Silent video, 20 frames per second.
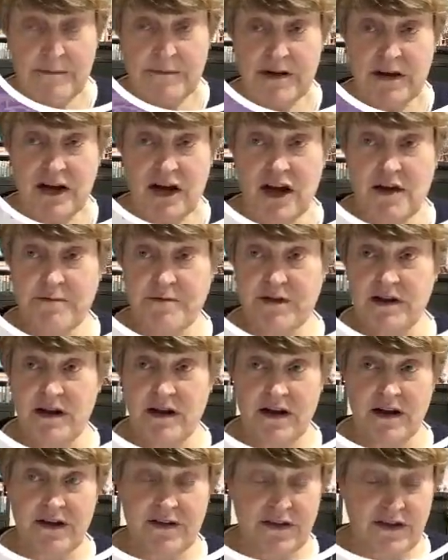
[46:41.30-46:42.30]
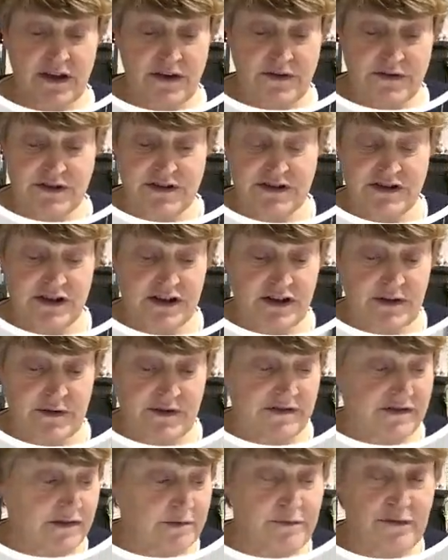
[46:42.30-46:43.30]
but I hope you like those too.
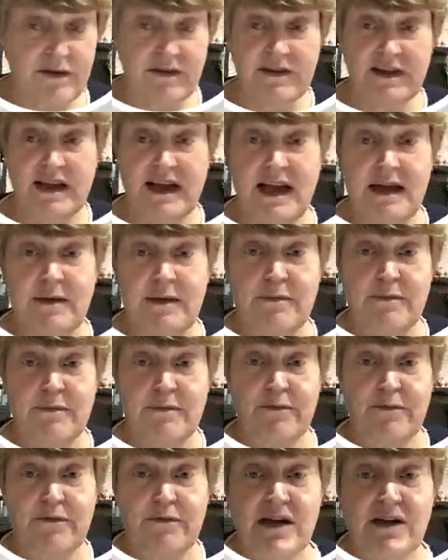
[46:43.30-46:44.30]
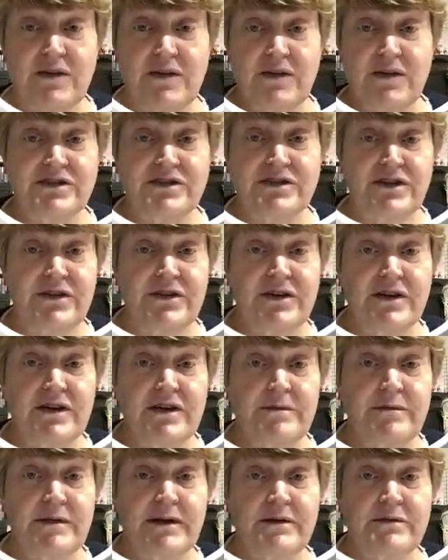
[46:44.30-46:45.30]
If I bring the camera in closer to you,
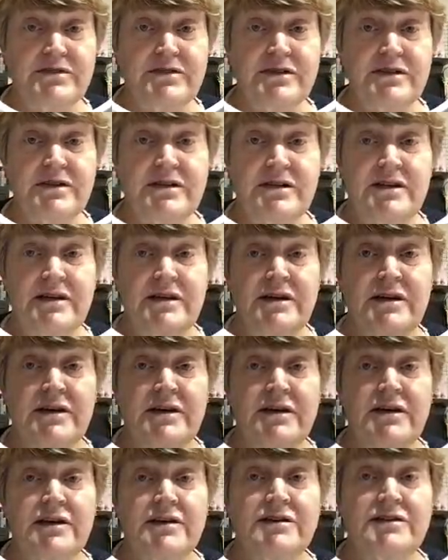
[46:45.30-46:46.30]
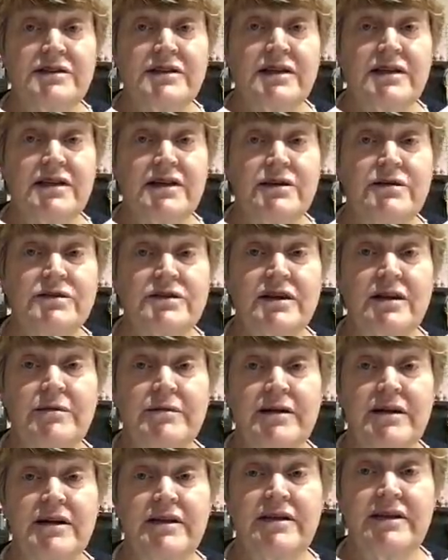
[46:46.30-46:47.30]
you'll be able to see those
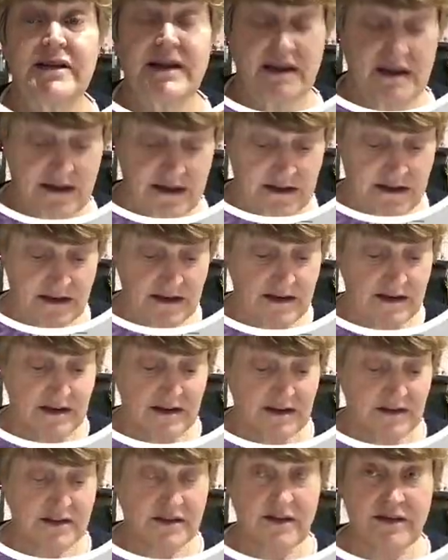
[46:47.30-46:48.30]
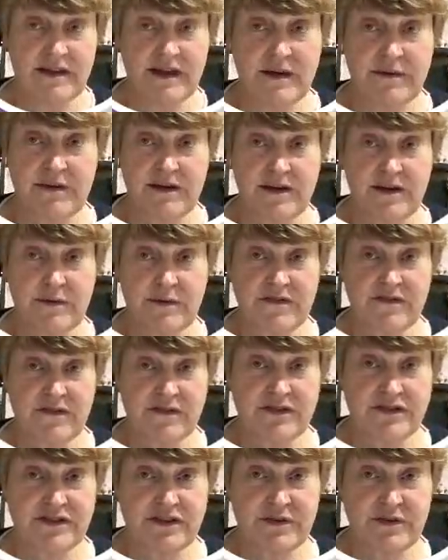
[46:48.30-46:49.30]
coming in there. So there we go, we've got
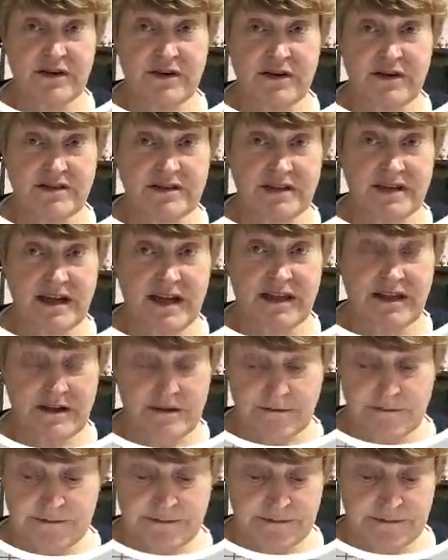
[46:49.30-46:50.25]
the 2 cards together.